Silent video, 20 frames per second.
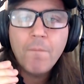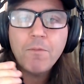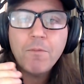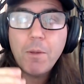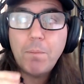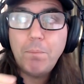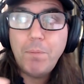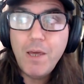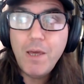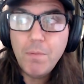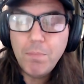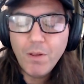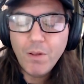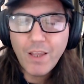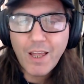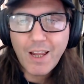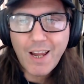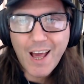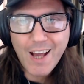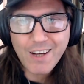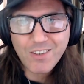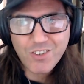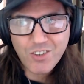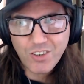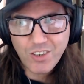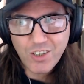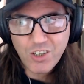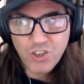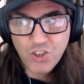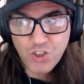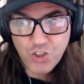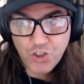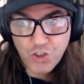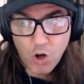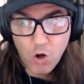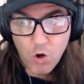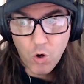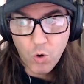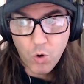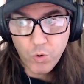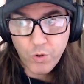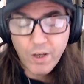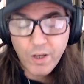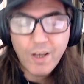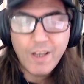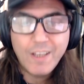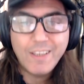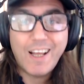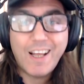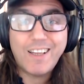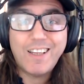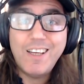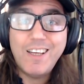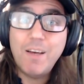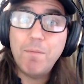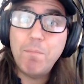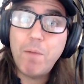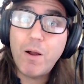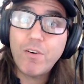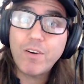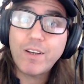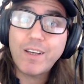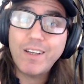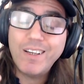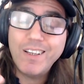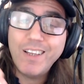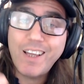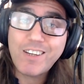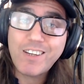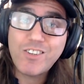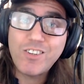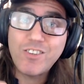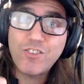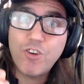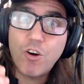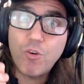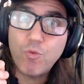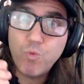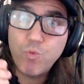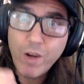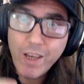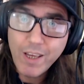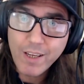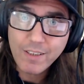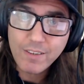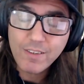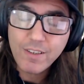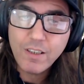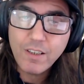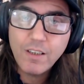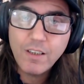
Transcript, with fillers: The people that actually showed that the American elections are rigged,